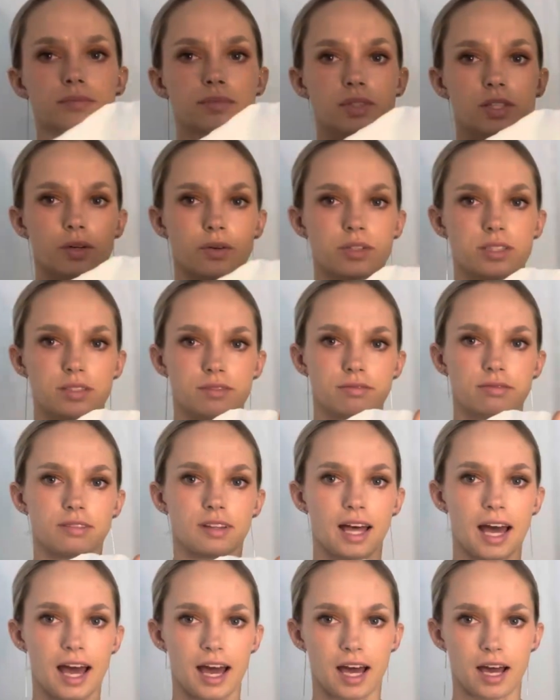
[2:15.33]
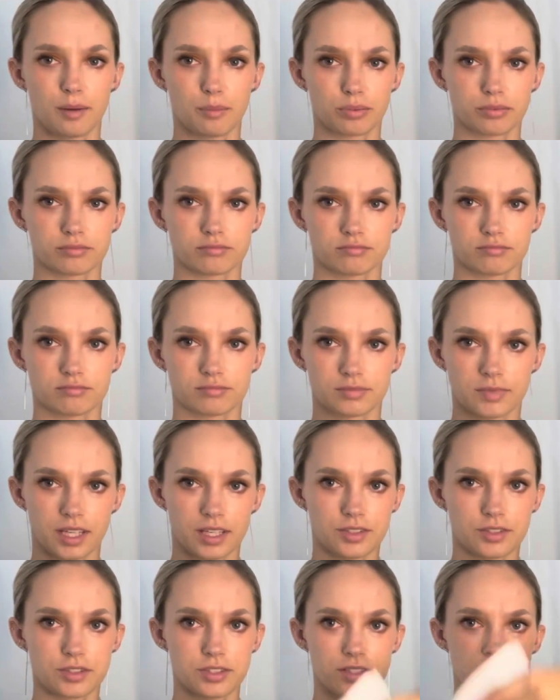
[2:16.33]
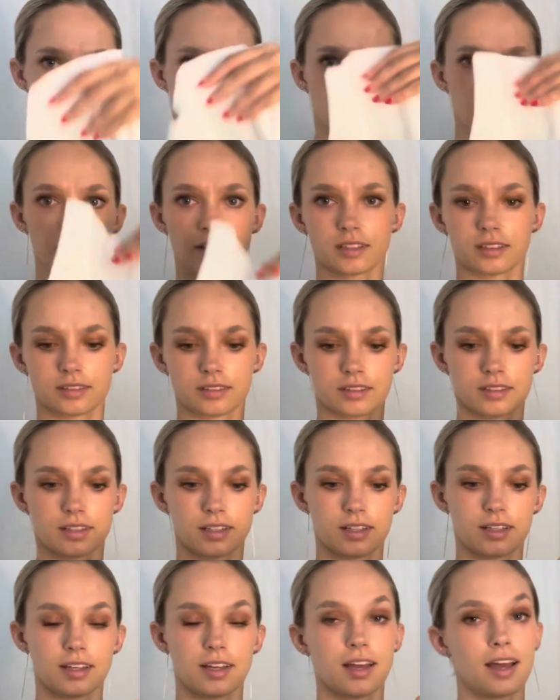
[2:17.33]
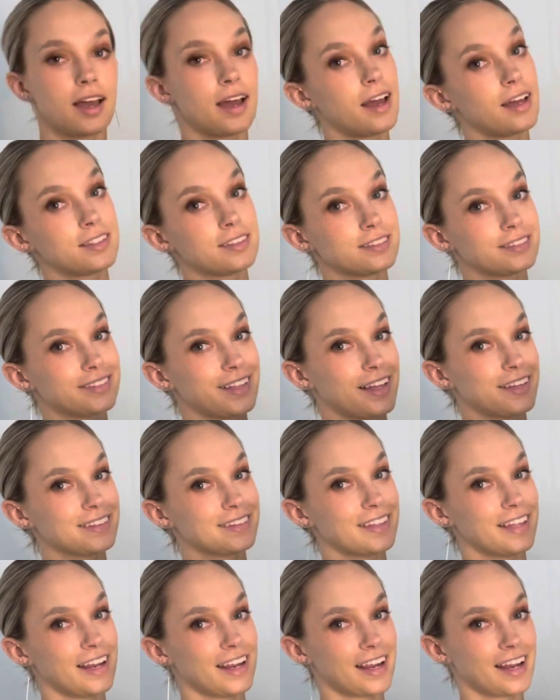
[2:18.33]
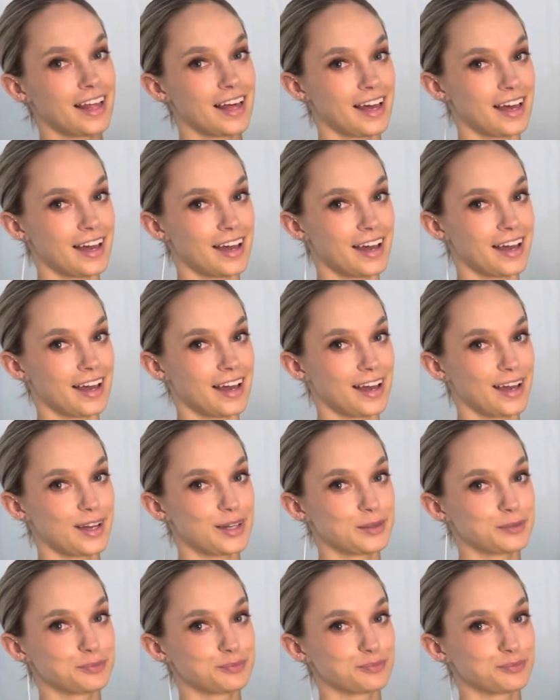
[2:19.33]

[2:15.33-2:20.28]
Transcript: so it's a flap. Interesting. Dun da da da.